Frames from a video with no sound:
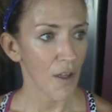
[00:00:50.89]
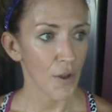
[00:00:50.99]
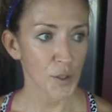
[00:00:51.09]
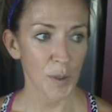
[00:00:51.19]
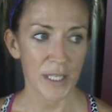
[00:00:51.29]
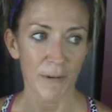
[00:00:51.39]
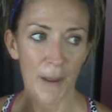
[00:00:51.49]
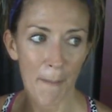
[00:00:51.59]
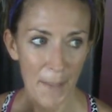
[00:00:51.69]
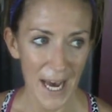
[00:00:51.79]
those were some of
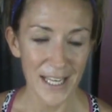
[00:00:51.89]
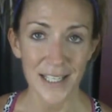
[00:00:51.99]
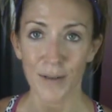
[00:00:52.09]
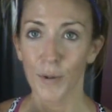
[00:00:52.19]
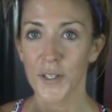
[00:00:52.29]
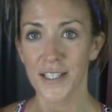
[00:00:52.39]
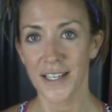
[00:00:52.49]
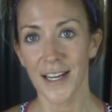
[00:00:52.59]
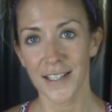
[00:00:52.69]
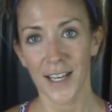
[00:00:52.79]
the best, most intense